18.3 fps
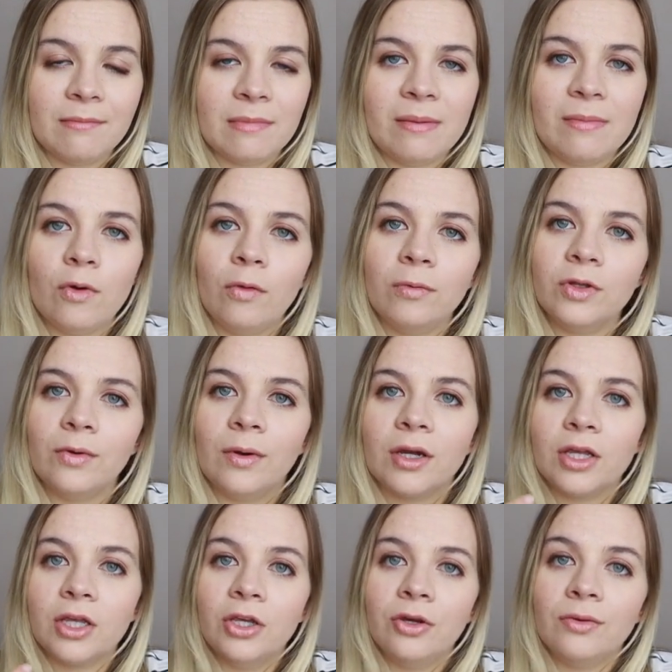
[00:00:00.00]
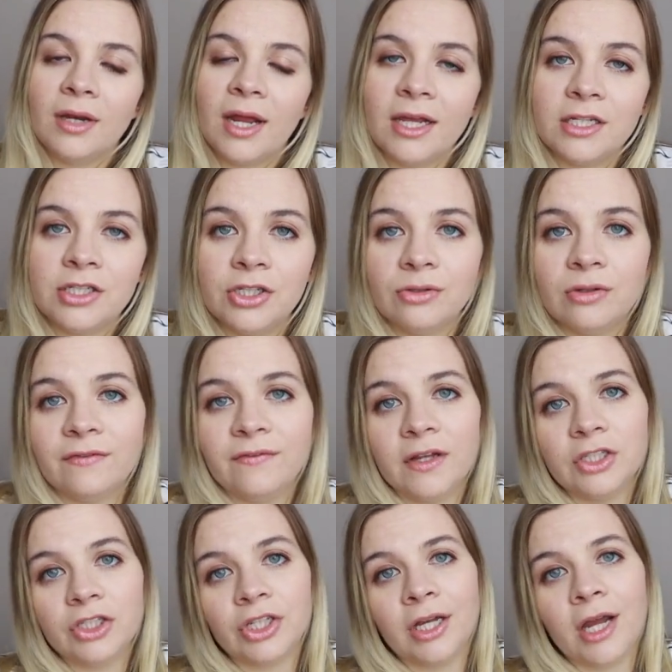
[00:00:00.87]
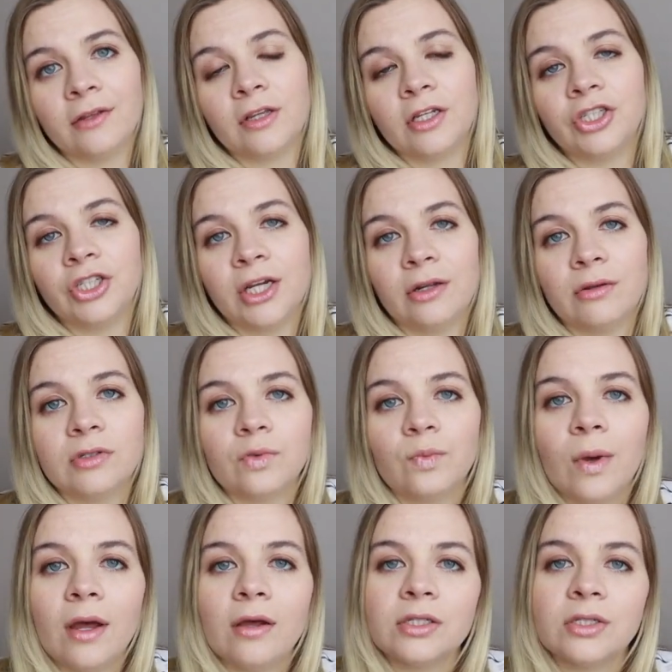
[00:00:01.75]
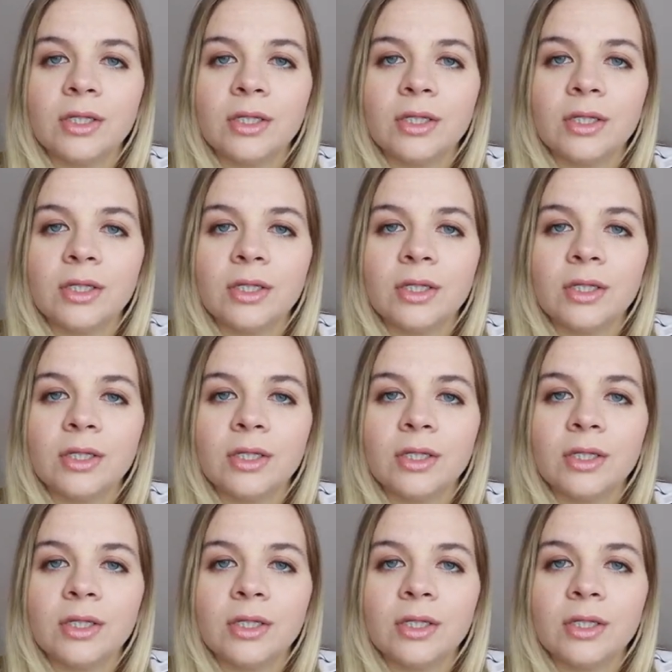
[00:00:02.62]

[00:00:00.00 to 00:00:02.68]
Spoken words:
And maybe we'll do a Q&A soon eventually on the channel as well.